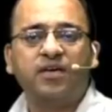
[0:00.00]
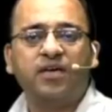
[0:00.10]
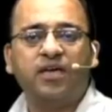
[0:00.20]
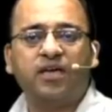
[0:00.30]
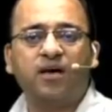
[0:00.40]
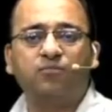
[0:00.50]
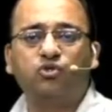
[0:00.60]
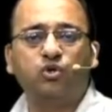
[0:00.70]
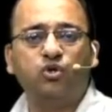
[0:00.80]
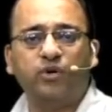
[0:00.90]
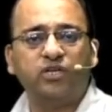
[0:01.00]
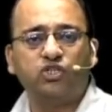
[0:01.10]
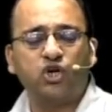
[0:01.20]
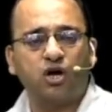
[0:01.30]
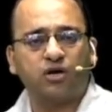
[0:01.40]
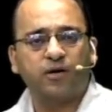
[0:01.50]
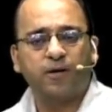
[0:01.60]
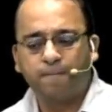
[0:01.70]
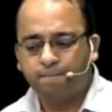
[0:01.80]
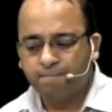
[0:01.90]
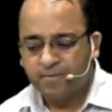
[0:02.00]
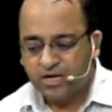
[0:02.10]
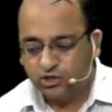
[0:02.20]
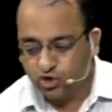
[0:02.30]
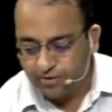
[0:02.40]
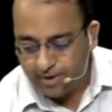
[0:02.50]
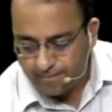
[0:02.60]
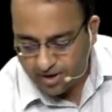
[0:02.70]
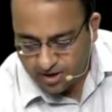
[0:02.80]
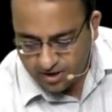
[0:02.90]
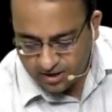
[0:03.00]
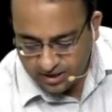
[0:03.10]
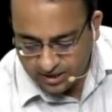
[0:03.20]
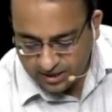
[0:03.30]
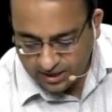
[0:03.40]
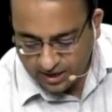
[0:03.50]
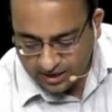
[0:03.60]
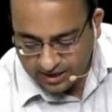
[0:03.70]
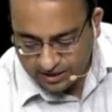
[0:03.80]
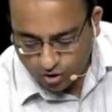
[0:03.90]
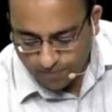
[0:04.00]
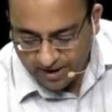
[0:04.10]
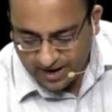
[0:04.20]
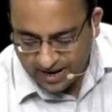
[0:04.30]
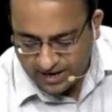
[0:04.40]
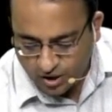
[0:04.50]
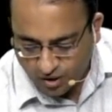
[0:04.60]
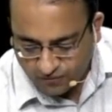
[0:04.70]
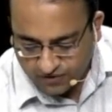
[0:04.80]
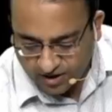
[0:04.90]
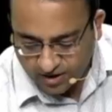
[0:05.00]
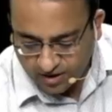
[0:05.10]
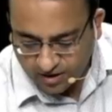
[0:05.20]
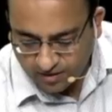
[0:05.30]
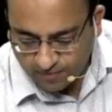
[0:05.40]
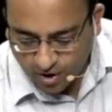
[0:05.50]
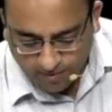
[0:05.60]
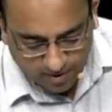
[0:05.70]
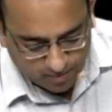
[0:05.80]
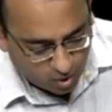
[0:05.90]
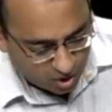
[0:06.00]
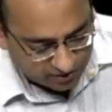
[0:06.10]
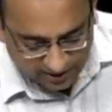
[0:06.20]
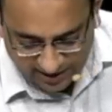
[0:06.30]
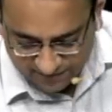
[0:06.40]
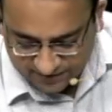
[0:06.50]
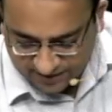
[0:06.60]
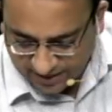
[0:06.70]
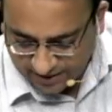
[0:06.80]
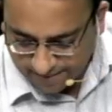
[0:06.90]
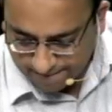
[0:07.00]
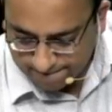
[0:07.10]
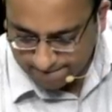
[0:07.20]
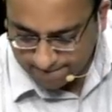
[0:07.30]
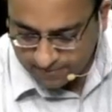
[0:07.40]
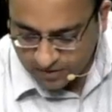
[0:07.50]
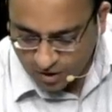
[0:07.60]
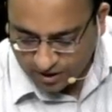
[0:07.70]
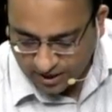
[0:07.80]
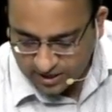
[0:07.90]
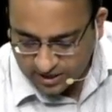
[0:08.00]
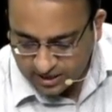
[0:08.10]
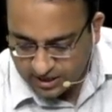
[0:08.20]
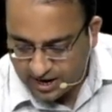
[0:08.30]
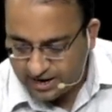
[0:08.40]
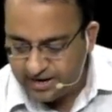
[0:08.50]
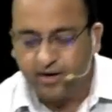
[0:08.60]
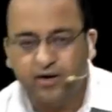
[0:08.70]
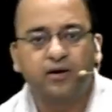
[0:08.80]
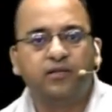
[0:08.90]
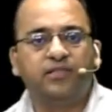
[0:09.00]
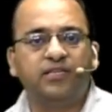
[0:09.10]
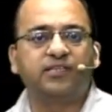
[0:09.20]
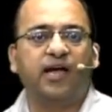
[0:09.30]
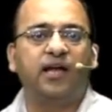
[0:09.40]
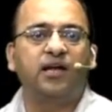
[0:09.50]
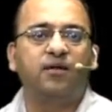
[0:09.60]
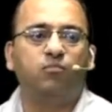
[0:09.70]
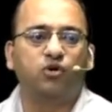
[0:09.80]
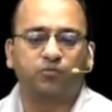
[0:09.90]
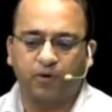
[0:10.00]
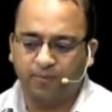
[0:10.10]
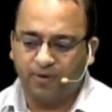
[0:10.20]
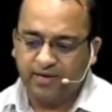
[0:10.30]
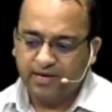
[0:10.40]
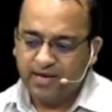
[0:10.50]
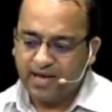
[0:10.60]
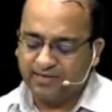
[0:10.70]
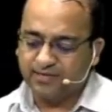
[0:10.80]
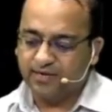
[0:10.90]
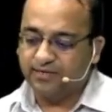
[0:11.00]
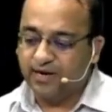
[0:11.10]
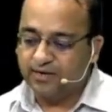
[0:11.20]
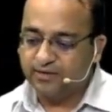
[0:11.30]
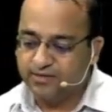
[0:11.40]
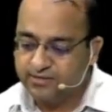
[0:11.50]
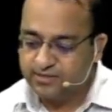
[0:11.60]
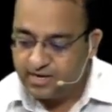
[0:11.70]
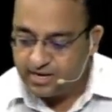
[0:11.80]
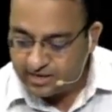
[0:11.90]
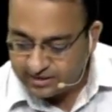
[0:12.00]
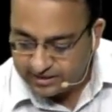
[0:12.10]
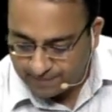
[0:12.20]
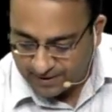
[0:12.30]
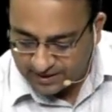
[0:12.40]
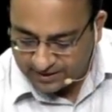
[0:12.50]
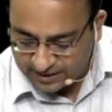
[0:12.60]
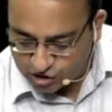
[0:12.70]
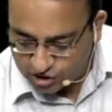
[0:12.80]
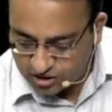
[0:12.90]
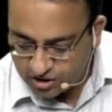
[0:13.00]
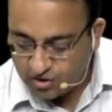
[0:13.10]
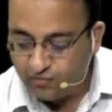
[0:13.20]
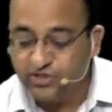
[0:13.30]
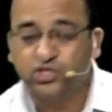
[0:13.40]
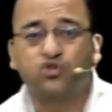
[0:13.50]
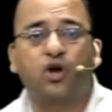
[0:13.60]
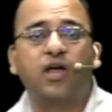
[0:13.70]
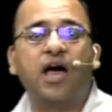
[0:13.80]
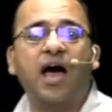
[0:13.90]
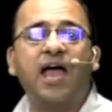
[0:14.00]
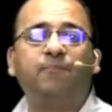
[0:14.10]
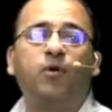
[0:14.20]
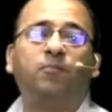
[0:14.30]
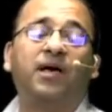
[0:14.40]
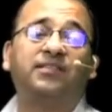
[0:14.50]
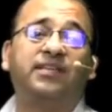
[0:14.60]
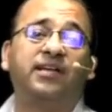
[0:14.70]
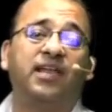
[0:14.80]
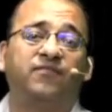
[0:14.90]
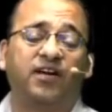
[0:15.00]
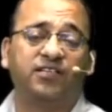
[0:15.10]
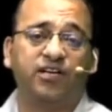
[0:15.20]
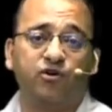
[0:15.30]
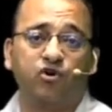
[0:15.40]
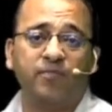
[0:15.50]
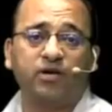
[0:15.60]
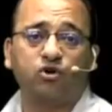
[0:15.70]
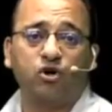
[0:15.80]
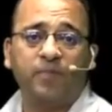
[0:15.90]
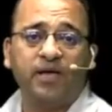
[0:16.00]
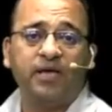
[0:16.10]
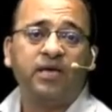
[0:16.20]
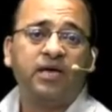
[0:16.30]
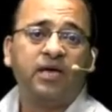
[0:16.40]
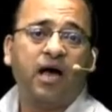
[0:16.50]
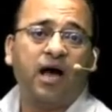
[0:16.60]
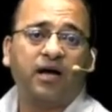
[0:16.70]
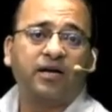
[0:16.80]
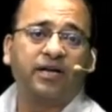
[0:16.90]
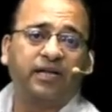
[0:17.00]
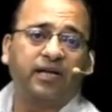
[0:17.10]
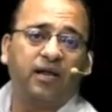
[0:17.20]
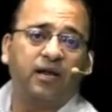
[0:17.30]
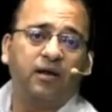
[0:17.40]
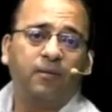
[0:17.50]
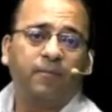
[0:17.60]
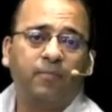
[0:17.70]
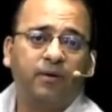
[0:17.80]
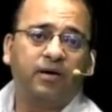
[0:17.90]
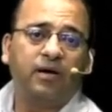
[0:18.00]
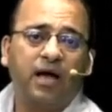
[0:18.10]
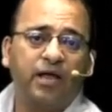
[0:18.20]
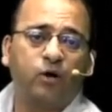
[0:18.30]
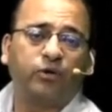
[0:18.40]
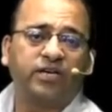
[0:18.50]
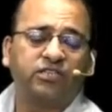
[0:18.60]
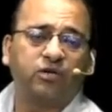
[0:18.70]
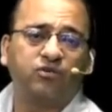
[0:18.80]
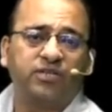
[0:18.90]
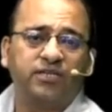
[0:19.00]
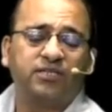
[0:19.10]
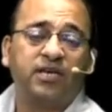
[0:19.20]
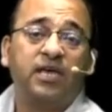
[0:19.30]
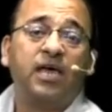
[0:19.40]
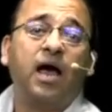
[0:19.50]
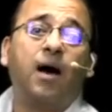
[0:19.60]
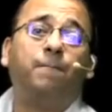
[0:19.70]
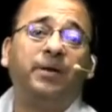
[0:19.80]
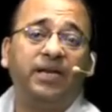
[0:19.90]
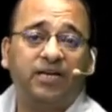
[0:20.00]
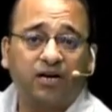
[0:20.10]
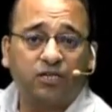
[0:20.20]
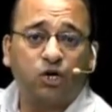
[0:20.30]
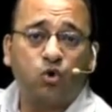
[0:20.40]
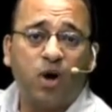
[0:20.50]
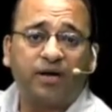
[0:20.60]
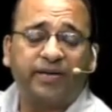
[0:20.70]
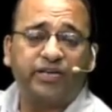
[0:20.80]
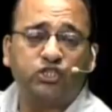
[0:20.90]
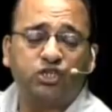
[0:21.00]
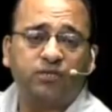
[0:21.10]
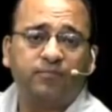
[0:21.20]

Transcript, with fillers: he comes to you in shock so remember it could be any of the problem on the left side okay and here this child most probably has a ductus dependent lesion which is called a hypoplastic left heart syndrome it could be a critical aortic stenosis a preductal coarctation